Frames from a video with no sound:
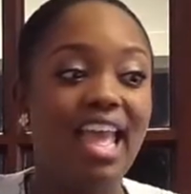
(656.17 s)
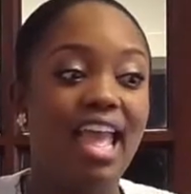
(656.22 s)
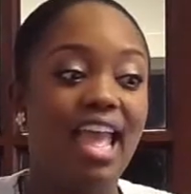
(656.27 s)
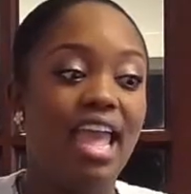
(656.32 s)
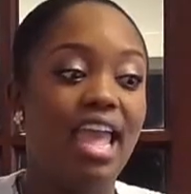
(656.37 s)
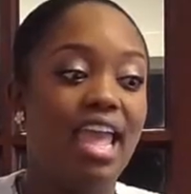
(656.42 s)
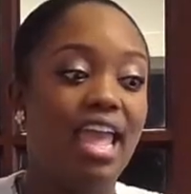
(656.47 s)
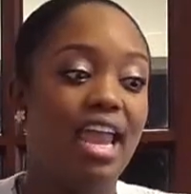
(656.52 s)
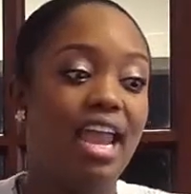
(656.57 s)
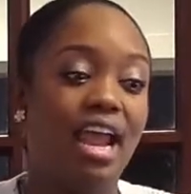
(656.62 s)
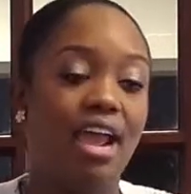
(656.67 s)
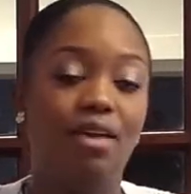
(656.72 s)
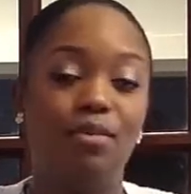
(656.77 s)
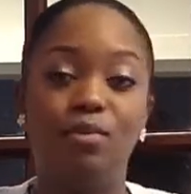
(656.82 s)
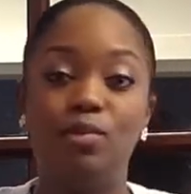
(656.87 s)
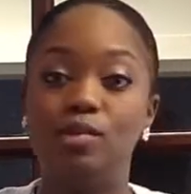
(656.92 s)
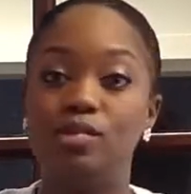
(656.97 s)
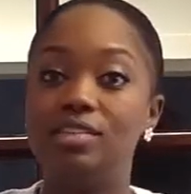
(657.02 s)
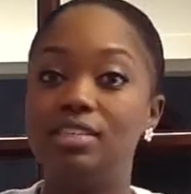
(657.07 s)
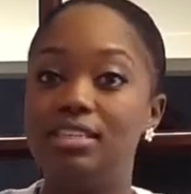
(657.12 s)
and I
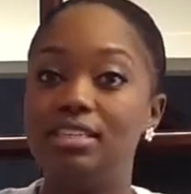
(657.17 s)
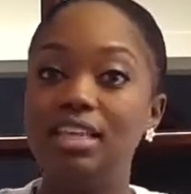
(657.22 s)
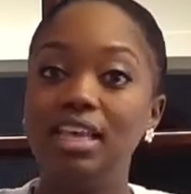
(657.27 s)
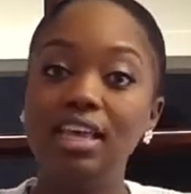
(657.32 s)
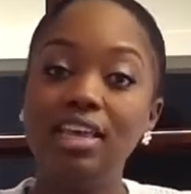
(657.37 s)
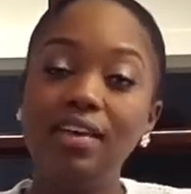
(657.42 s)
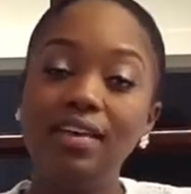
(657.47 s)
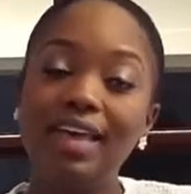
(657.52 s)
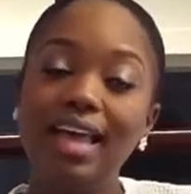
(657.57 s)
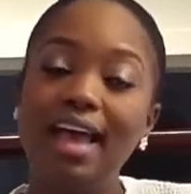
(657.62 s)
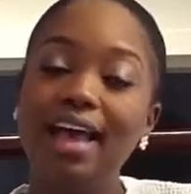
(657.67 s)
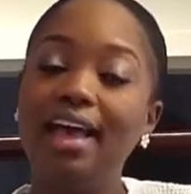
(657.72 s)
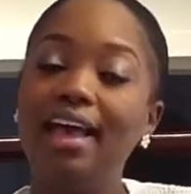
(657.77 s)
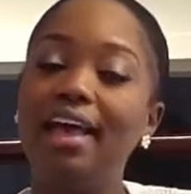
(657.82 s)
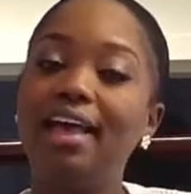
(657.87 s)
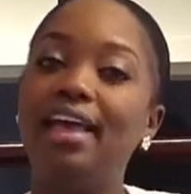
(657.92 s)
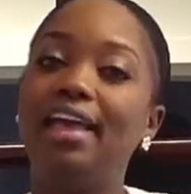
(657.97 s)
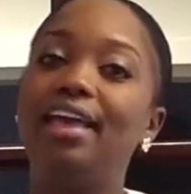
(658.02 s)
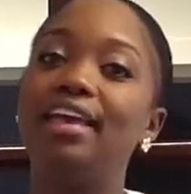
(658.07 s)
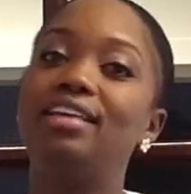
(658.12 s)
will see you
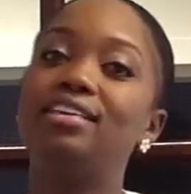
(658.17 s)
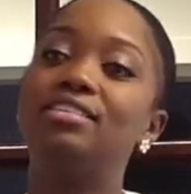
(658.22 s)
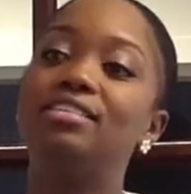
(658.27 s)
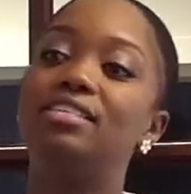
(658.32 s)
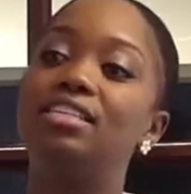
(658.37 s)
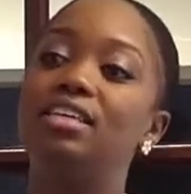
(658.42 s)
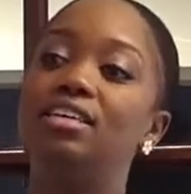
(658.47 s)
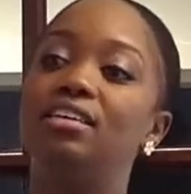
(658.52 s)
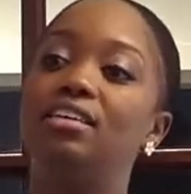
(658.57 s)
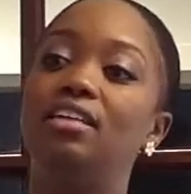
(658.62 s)
guys.